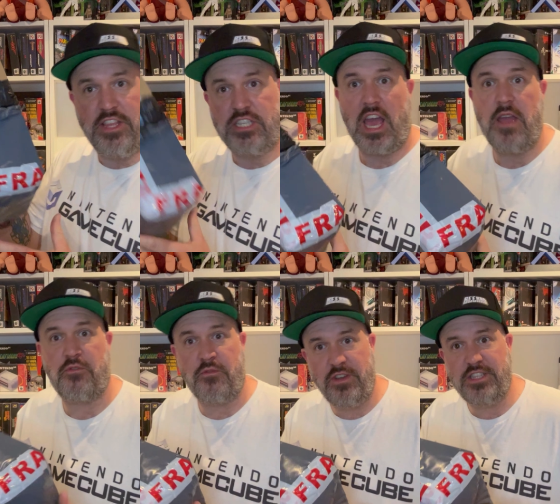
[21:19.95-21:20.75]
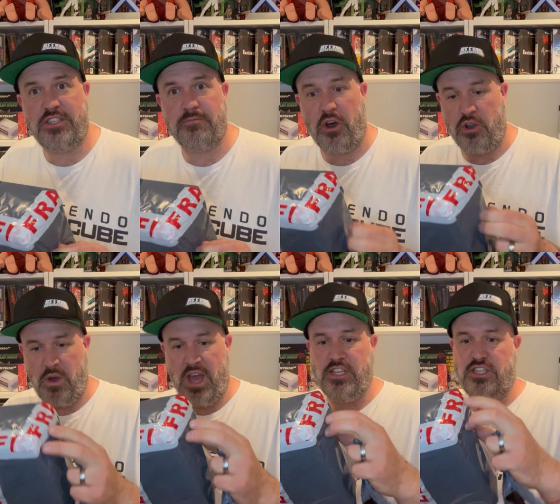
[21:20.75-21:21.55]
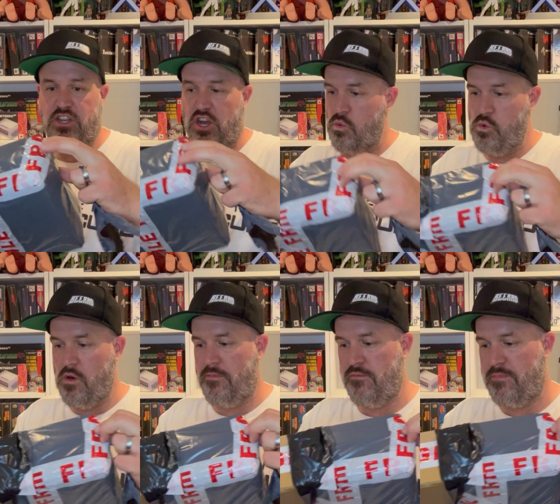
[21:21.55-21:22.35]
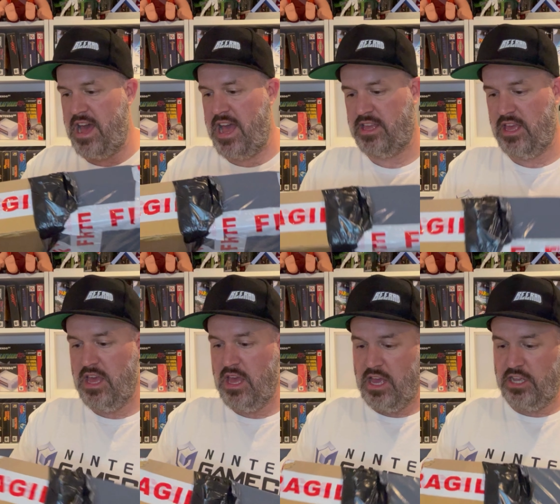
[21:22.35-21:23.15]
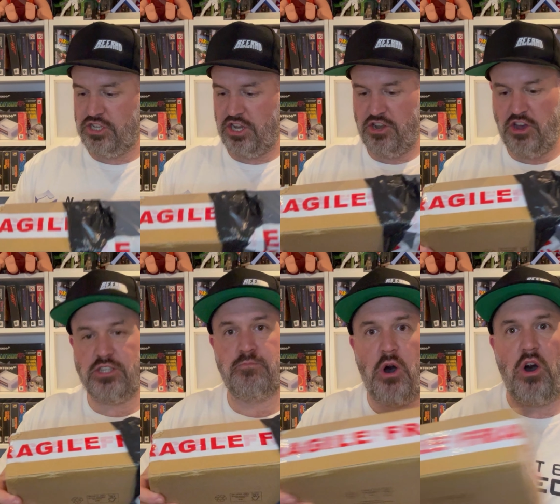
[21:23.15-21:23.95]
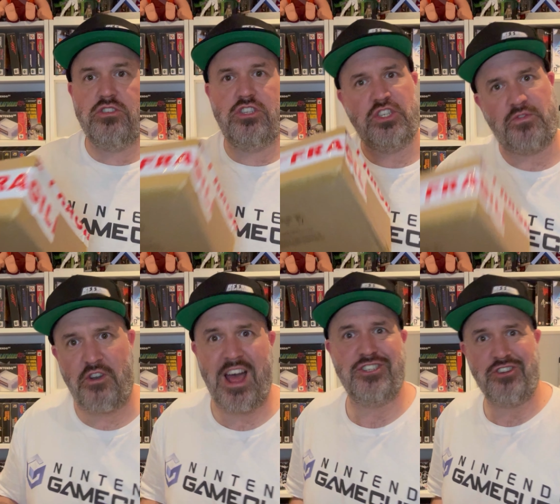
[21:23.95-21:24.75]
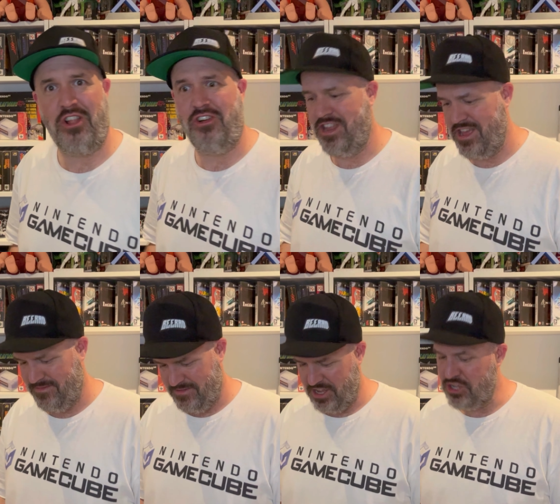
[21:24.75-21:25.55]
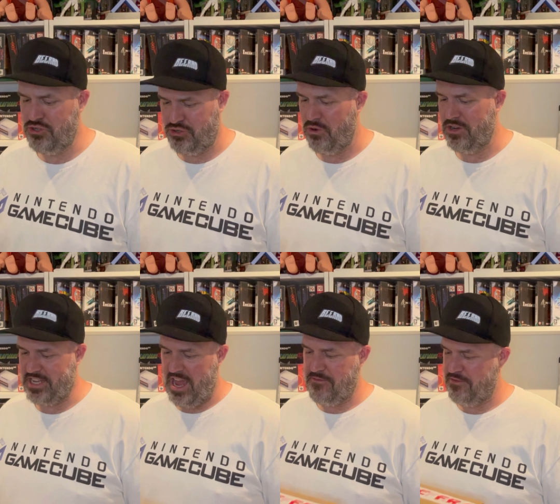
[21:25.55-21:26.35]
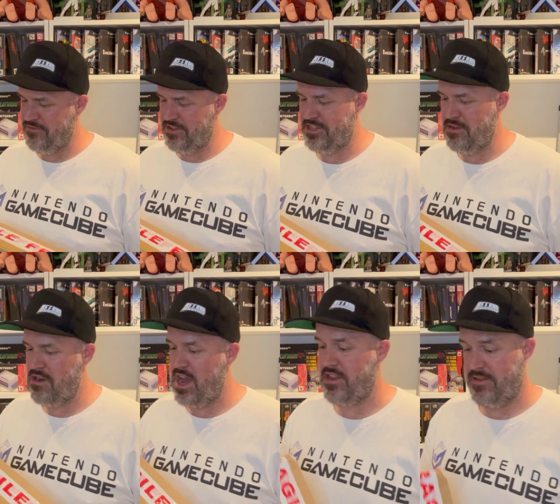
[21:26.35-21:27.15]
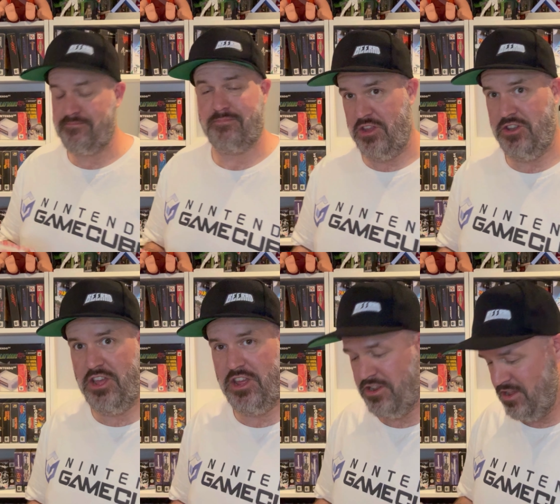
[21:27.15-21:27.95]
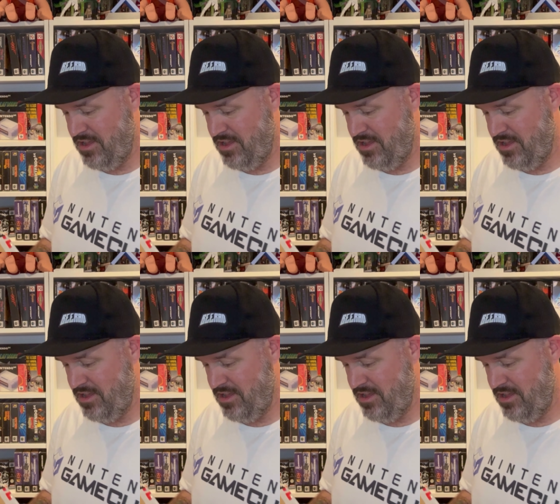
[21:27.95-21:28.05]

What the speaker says: This came from Vinted, by the way. It's in like a waterproof bag. It's in a nice box. It's fragile on it. Are you sure this came from Vinted, Brad? It did.